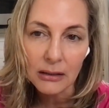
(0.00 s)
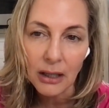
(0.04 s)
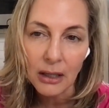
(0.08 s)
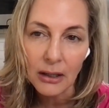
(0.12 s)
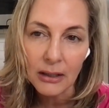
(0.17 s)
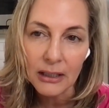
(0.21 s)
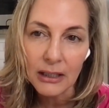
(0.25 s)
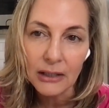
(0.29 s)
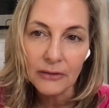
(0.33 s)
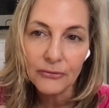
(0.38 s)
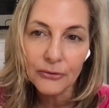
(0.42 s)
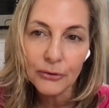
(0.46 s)
Now,
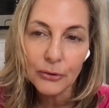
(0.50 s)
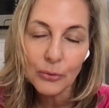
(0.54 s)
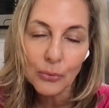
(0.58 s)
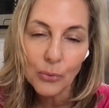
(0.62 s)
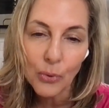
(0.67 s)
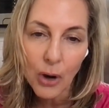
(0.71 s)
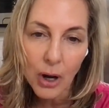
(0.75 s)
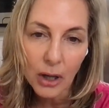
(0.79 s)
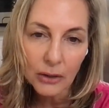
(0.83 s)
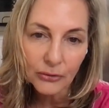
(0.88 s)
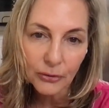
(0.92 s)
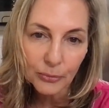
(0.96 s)
if you
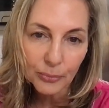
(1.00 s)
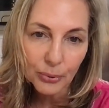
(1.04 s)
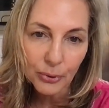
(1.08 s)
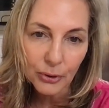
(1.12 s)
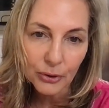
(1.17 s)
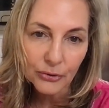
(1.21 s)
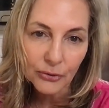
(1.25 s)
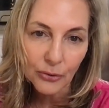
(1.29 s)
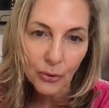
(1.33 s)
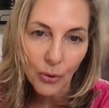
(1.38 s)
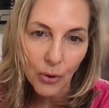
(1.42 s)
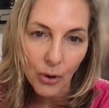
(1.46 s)
want to
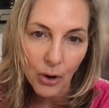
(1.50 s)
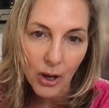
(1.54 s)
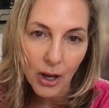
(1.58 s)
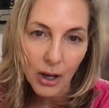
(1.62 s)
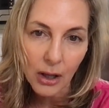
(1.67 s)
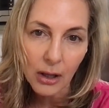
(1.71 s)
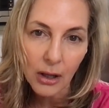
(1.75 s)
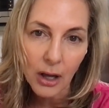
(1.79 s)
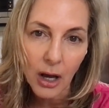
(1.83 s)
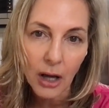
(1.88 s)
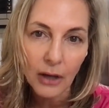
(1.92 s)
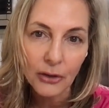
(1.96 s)
put the
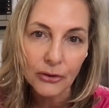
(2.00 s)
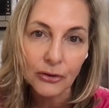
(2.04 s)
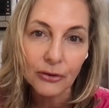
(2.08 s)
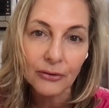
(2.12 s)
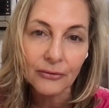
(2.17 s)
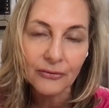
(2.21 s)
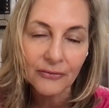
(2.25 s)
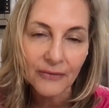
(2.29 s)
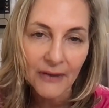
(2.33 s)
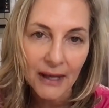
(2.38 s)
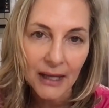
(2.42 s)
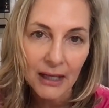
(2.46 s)
oil on your
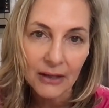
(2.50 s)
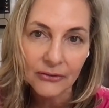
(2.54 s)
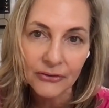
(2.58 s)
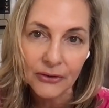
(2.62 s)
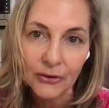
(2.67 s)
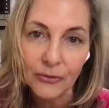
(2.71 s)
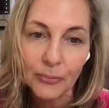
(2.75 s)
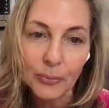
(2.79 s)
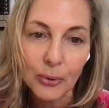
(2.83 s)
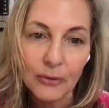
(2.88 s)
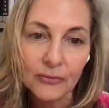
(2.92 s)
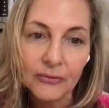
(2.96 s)
face,
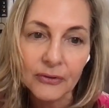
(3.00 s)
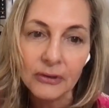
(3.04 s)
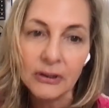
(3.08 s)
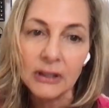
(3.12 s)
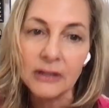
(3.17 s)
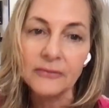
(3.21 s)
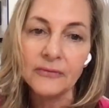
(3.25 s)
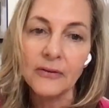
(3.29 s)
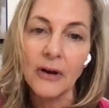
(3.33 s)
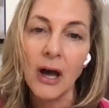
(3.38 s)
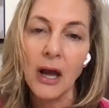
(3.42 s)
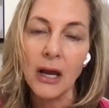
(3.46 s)
it's
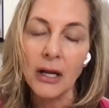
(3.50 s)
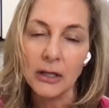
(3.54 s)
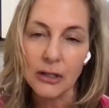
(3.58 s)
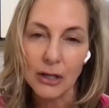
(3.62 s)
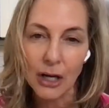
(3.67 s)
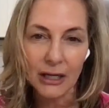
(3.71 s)
perfectly fine.